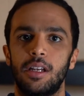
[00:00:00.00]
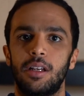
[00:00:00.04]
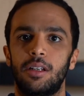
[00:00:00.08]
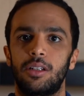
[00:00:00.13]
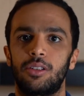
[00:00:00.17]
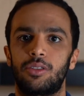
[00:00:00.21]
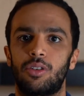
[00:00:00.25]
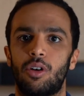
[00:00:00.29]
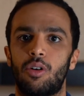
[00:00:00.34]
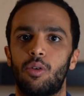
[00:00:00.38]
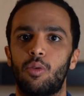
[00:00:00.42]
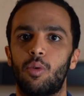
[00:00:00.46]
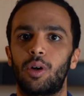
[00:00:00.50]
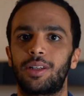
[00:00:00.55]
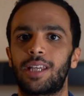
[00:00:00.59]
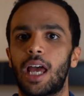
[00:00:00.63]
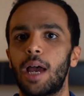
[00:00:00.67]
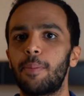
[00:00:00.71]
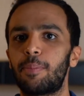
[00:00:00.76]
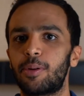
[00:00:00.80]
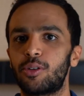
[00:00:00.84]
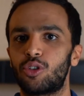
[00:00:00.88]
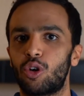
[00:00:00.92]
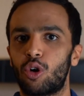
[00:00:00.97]
so what
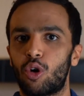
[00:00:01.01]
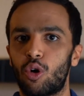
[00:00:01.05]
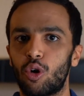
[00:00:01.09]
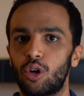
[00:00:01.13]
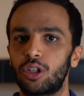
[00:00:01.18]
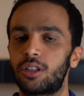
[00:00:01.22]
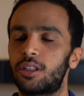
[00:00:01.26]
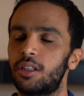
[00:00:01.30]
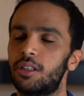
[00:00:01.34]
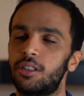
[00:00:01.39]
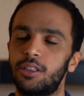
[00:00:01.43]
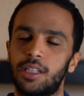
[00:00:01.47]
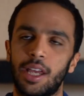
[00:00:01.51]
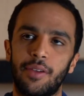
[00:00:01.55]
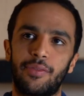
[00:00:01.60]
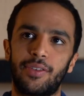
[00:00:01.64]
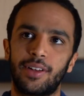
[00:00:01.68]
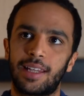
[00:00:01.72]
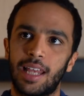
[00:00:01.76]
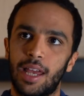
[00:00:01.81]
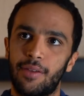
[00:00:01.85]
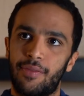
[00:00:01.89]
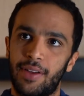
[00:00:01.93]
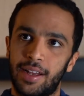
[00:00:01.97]
happens on court
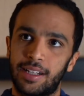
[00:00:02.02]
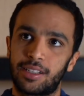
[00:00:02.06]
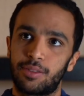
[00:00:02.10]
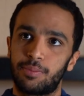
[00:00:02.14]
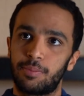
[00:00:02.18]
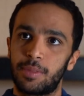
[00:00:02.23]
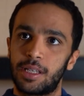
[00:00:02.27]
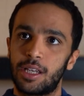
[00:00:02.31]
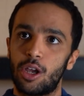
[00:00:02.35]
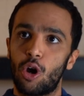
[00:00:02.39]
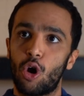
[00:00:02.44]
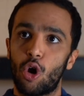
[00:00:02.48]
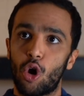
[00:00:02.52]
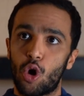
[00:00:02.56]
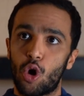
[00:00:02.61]
definitely affects me on